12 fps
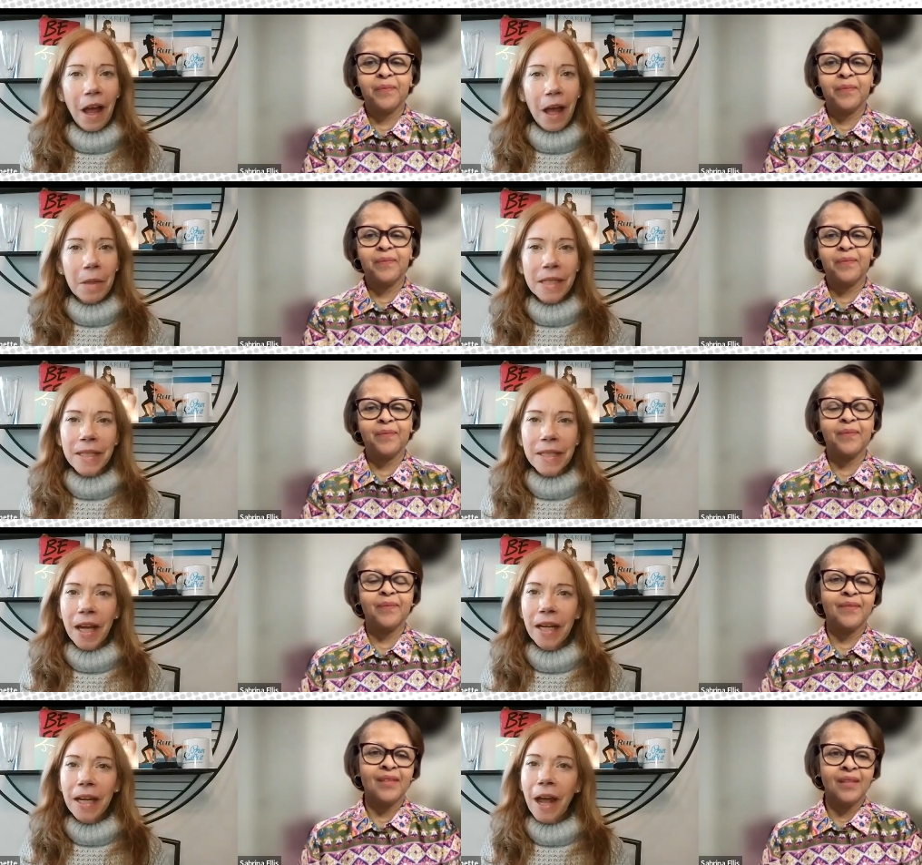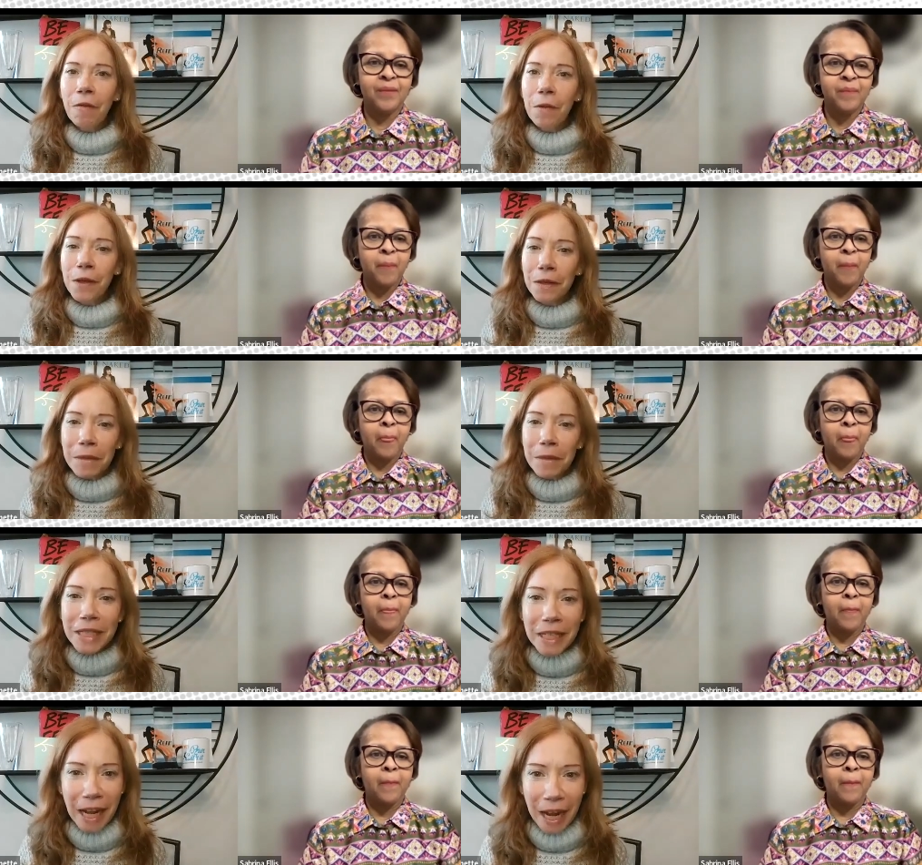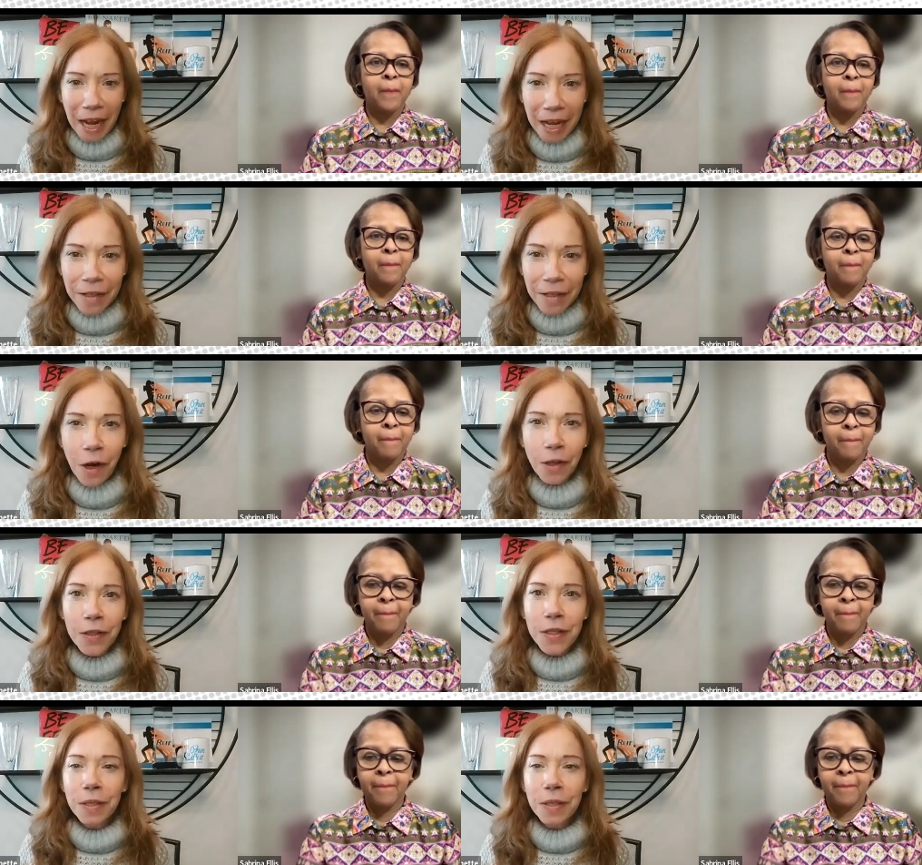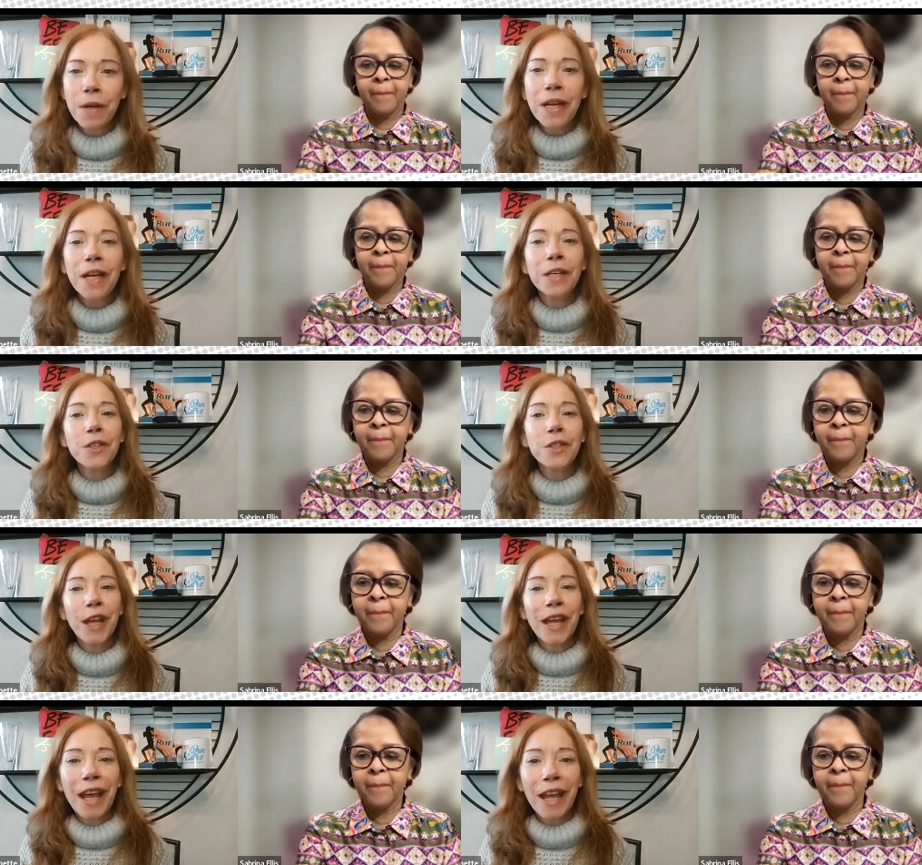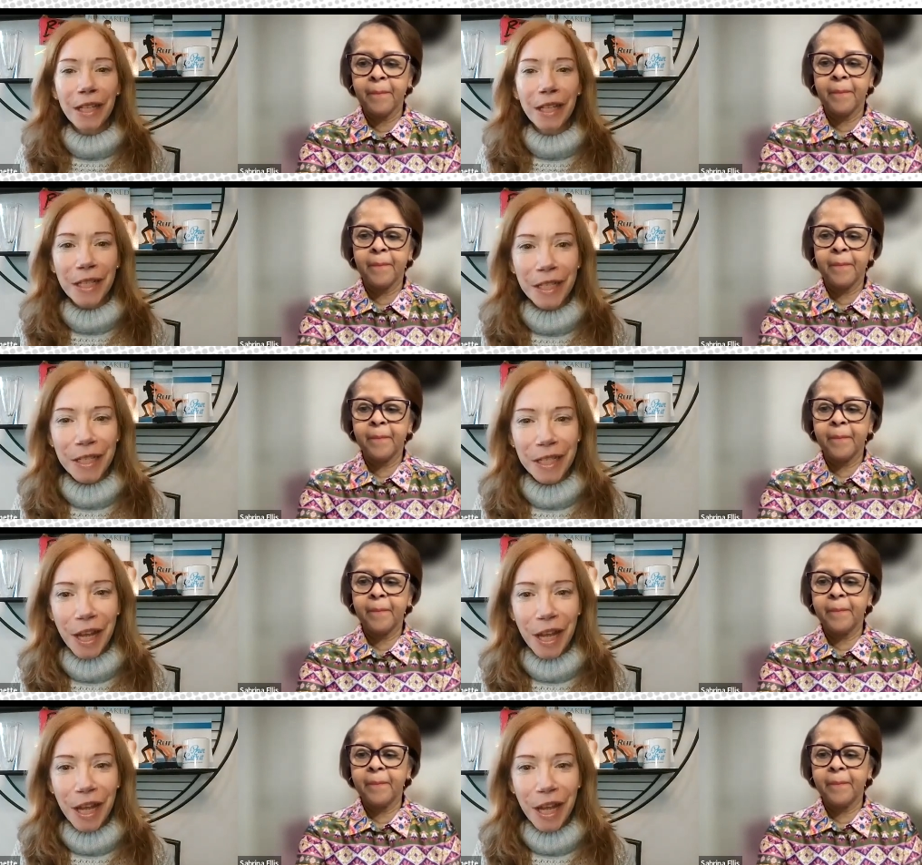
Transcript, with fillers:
Speaker 1: I'm excited to have with me today Dr. Sabrina J. Ellis.